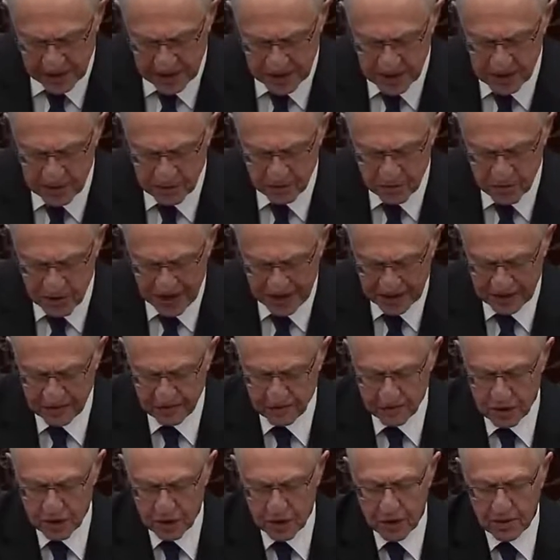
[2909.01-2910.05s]
and
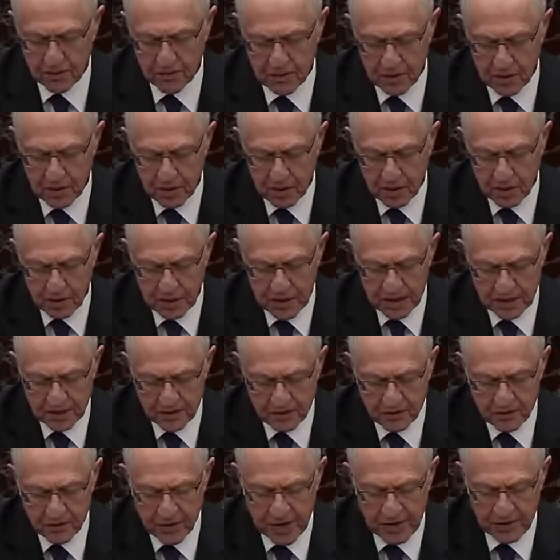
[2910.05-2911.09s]
subjective term that the
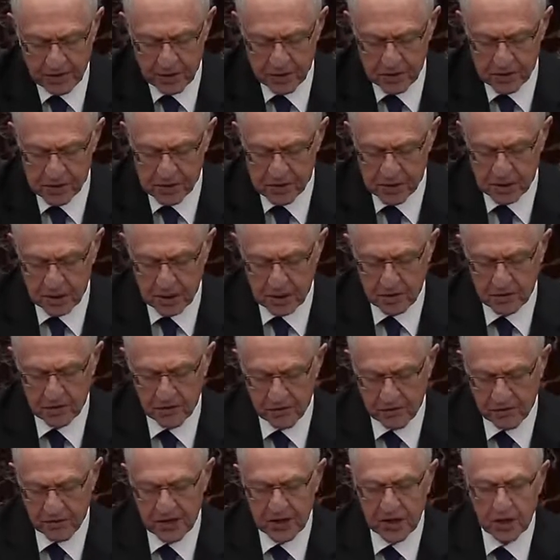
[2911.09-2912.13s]
framers
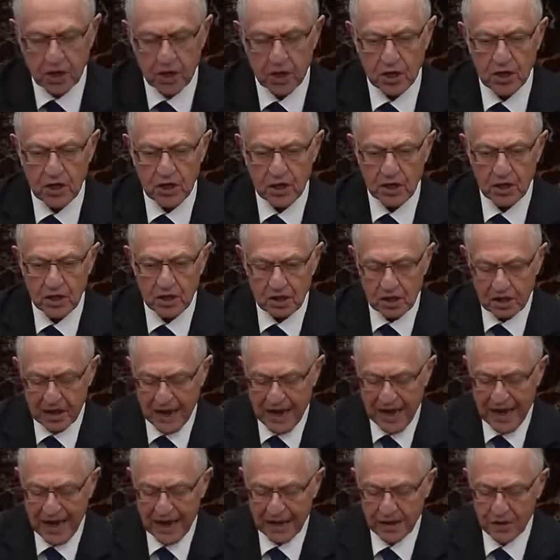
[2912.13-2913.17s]
feared
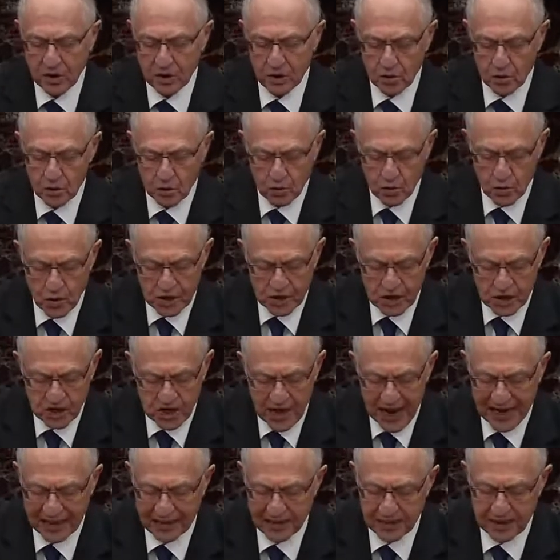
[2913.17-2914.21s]
and
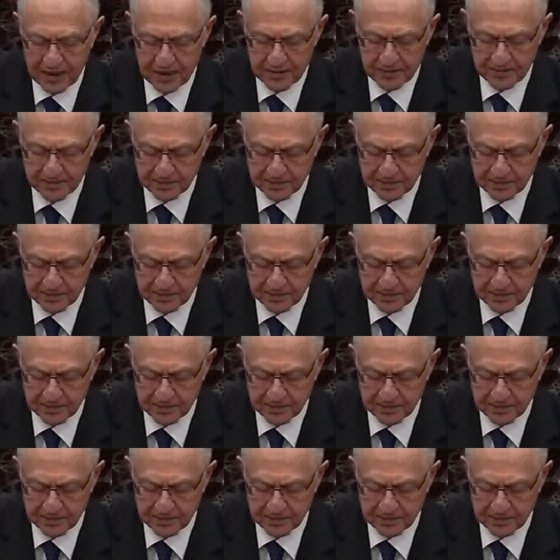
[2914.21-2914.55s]
rejected.